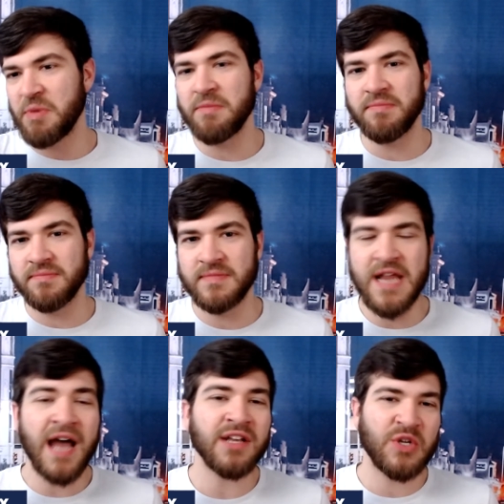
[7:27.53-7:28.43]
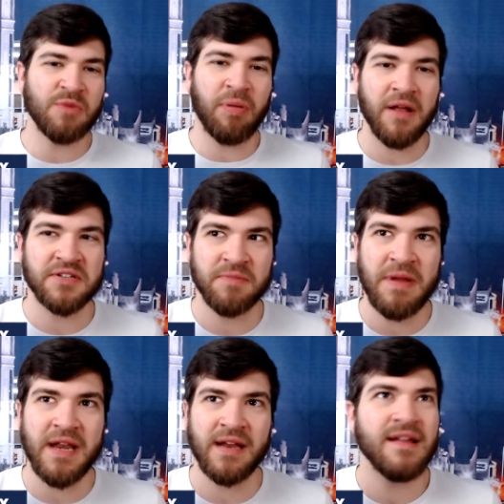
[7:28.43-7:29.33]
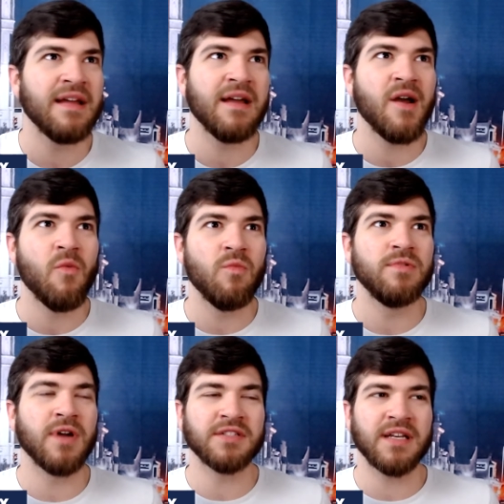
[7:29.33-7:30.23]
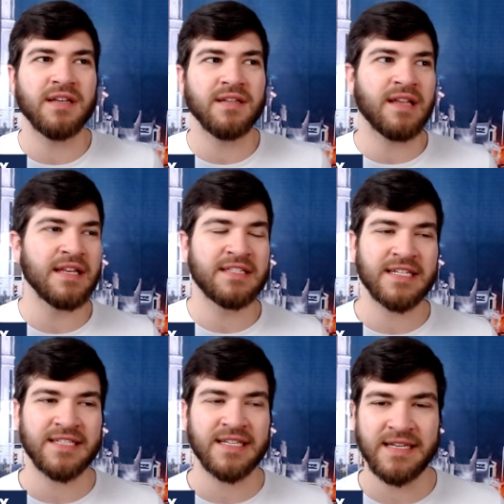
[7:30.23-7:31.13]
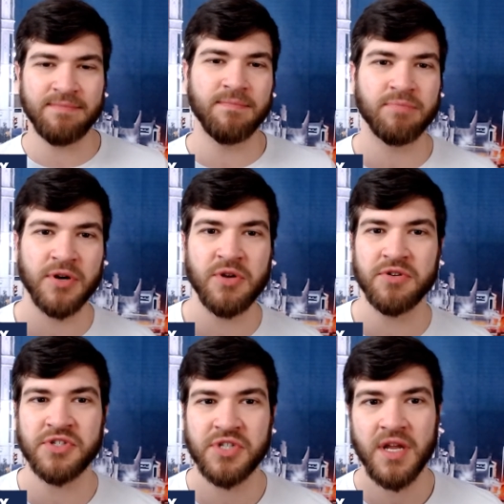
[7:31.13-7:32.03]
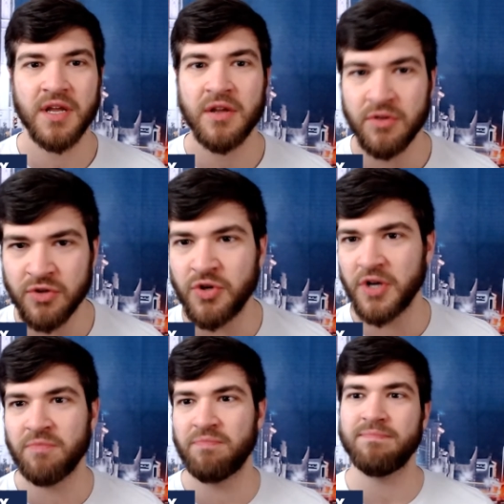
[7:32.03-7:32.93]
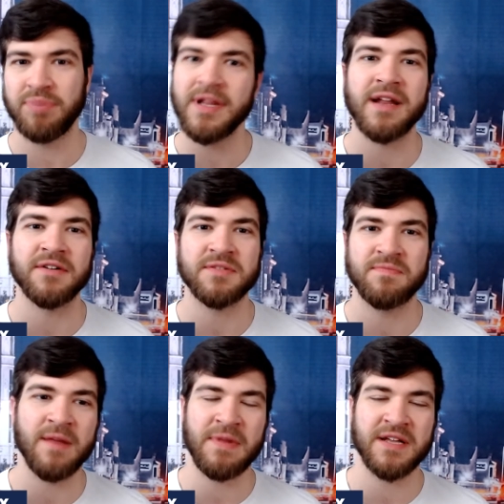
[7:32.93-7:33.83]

but not good players competing doesn't consistently produce good players, right?